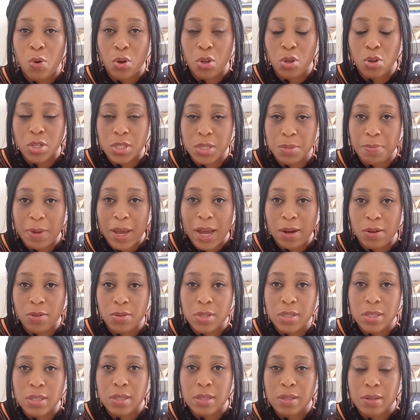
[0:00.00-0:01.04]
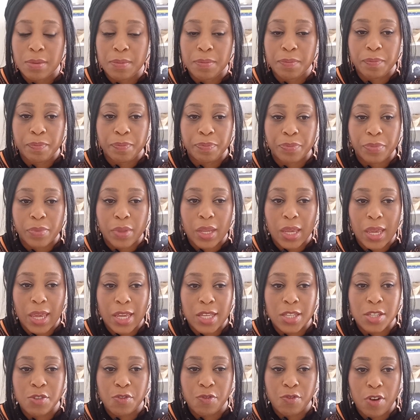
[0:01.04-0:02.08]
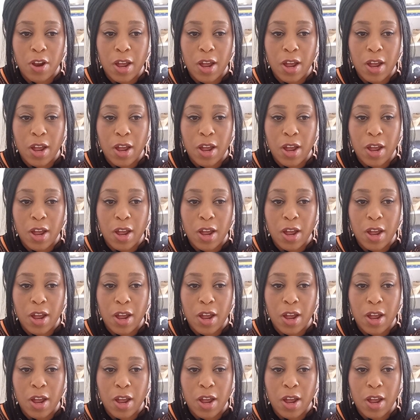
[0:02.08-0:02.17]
or your spouse is